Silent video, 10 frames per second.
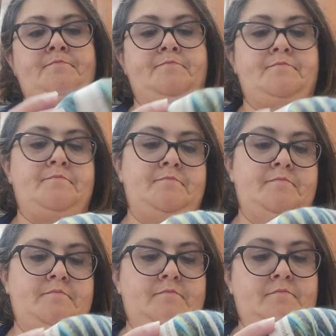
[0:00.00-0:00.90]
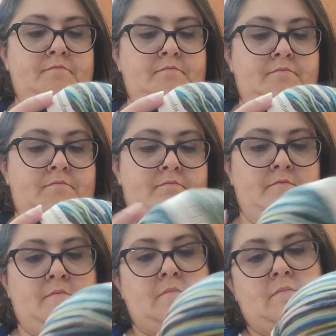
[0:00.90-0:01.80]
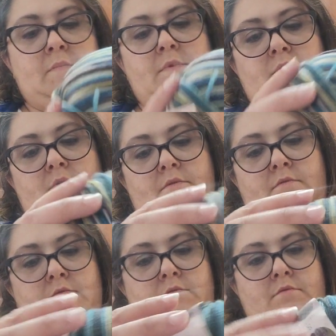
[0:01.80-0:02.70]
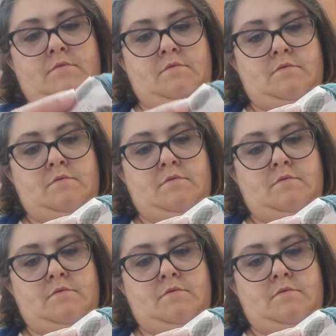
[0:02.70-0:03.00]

Nothing is said.